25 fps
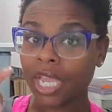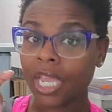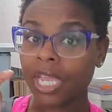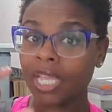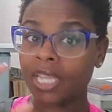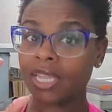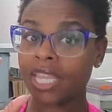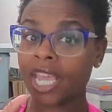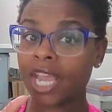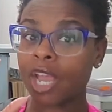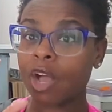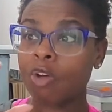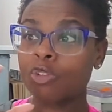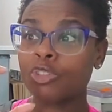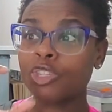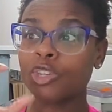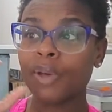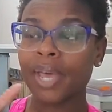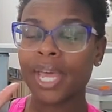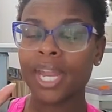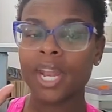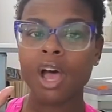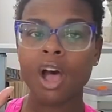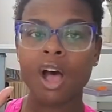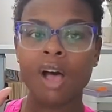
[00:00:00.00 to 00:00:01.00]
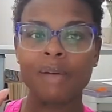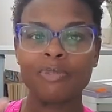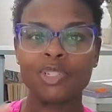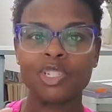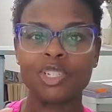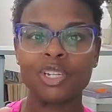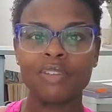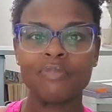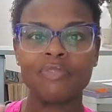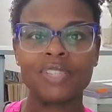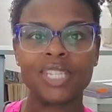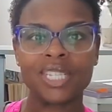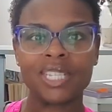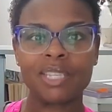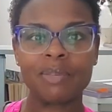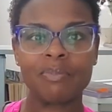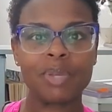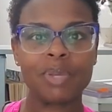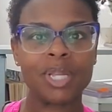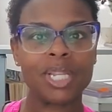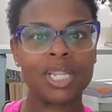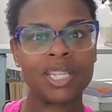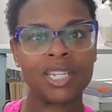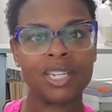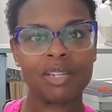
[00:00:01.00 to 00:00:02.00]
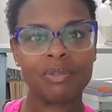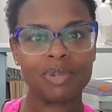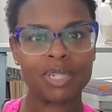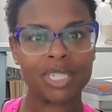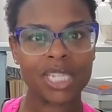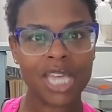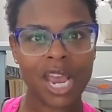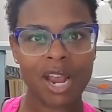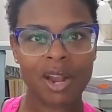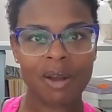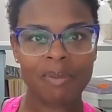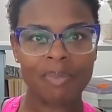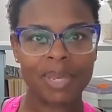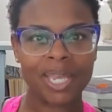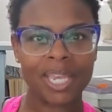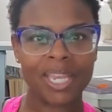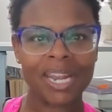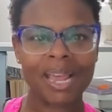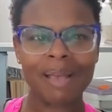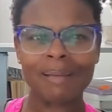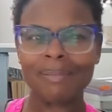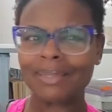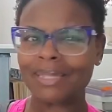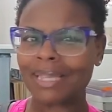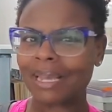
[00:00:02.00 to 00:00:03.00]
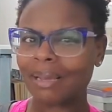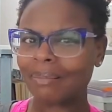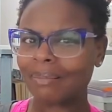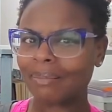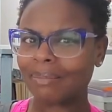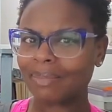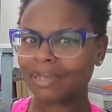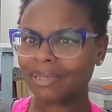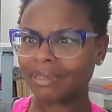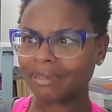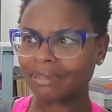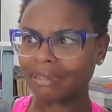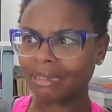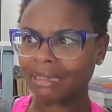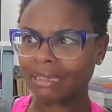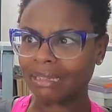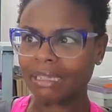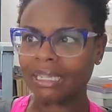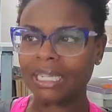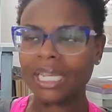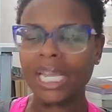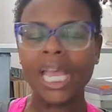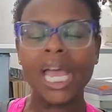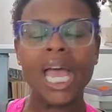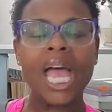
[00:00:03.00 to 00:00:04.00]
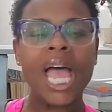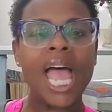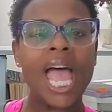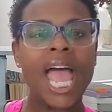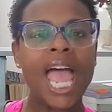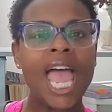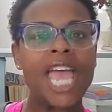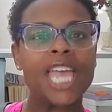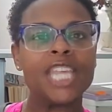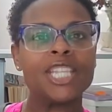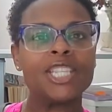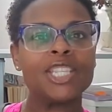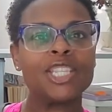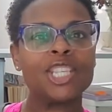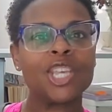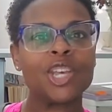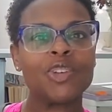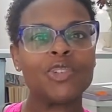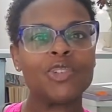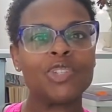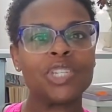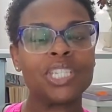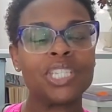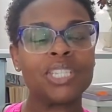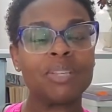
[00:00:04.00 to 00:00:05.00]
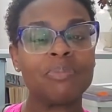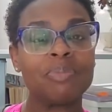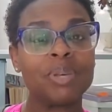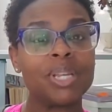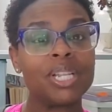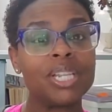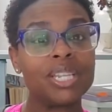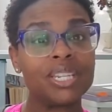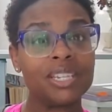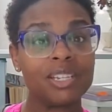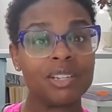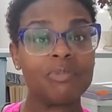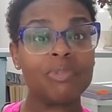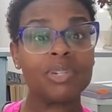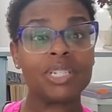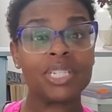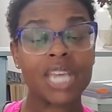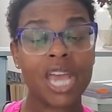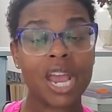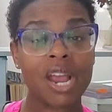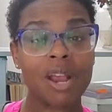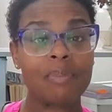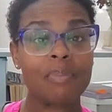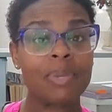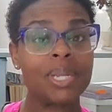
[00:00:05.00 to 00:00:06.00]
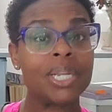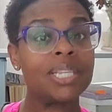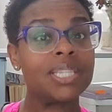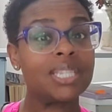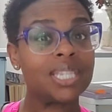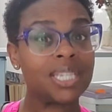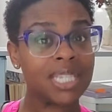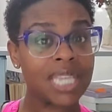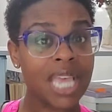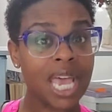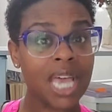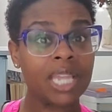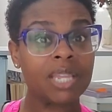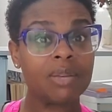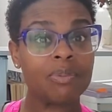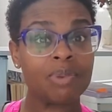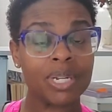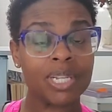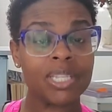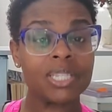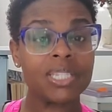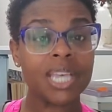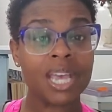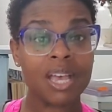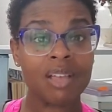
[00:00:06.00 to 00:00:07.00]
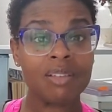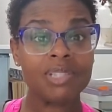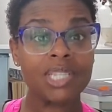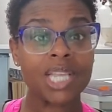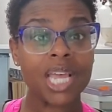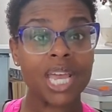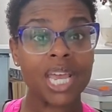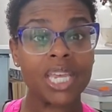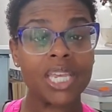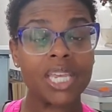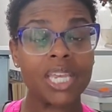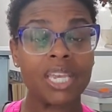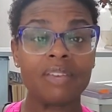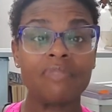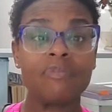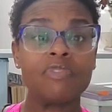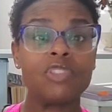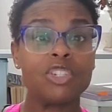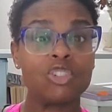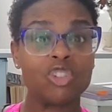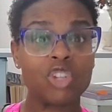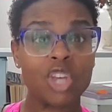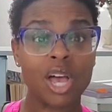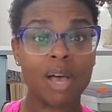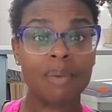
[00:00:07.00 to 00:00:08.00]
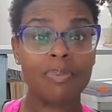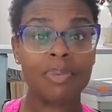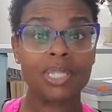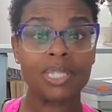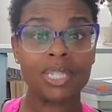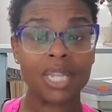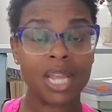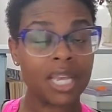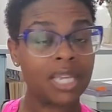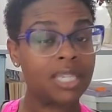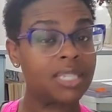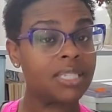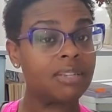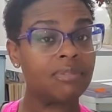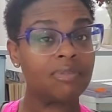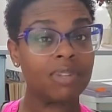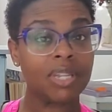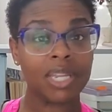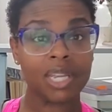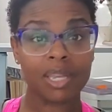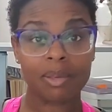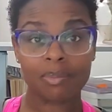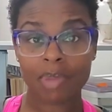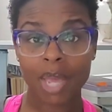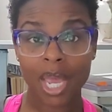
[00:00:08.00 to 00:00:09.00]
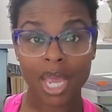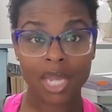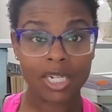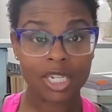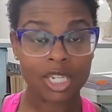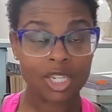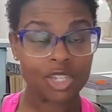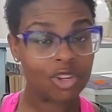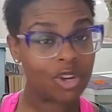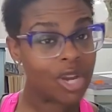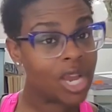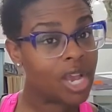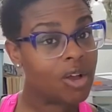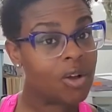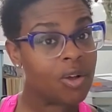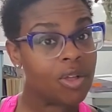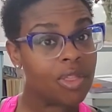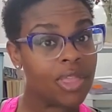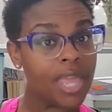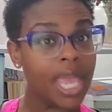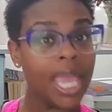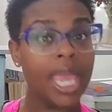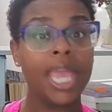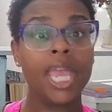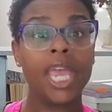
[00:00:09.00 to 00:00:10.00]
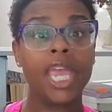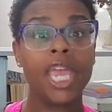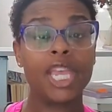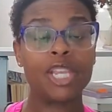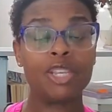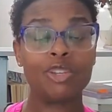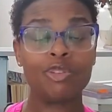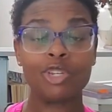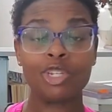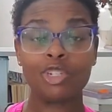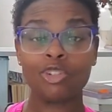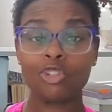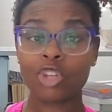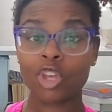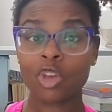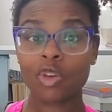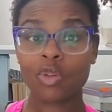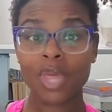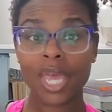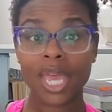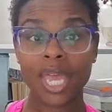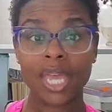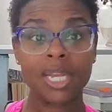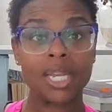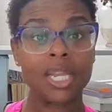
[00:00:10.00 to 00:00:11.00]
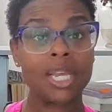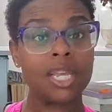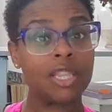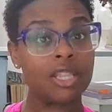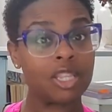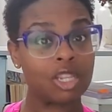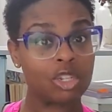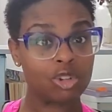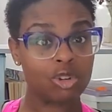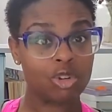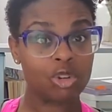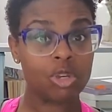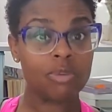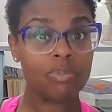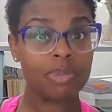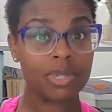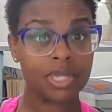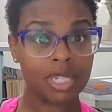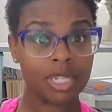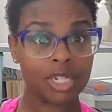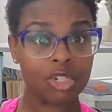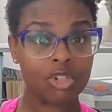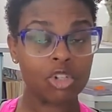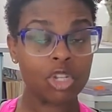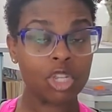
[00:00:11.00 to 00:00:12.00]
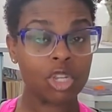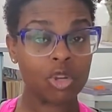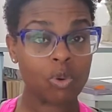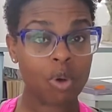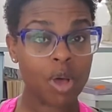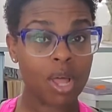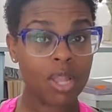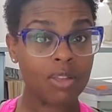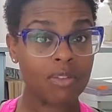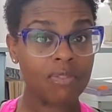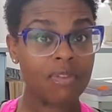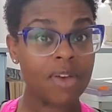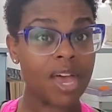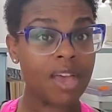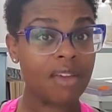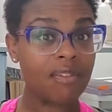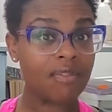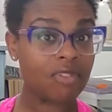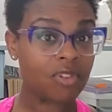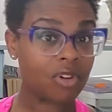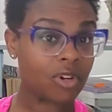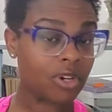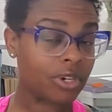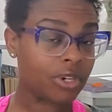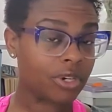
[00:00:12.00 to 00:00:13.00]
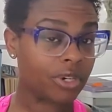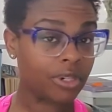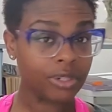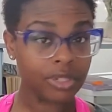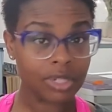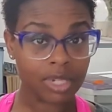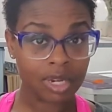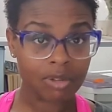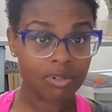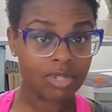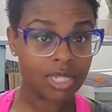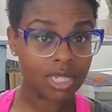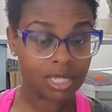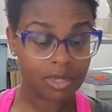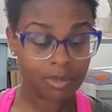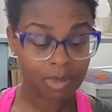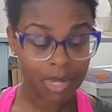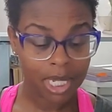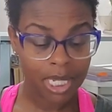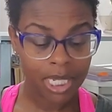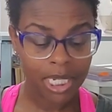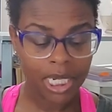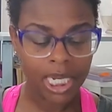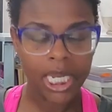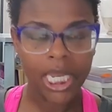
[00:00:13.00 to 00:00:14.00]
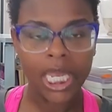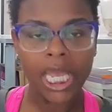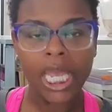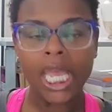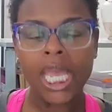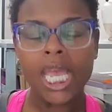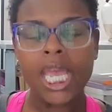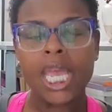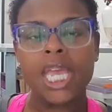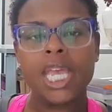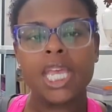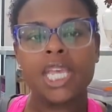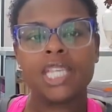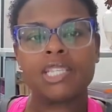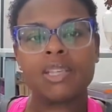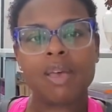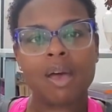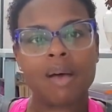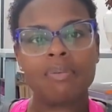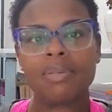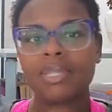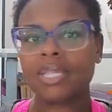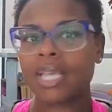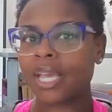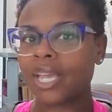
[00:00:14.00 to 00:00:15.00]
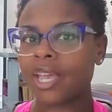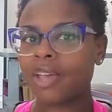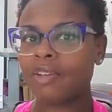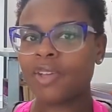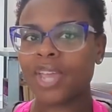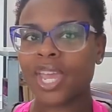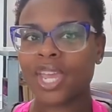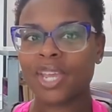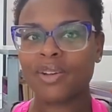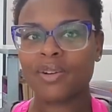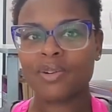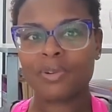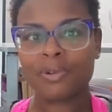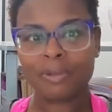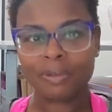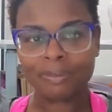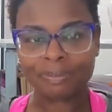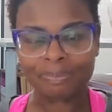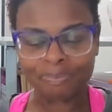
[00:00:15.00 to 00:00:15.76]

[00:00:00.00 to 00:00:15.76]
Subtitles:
they also had an option of disability retirement. And I was like, well, what is that? And so disability retirement is exactly what it sounds like. If the job is negatively impacting your health and you can show that, then you could potentially qualify for, disability. So I was like, okay, cool.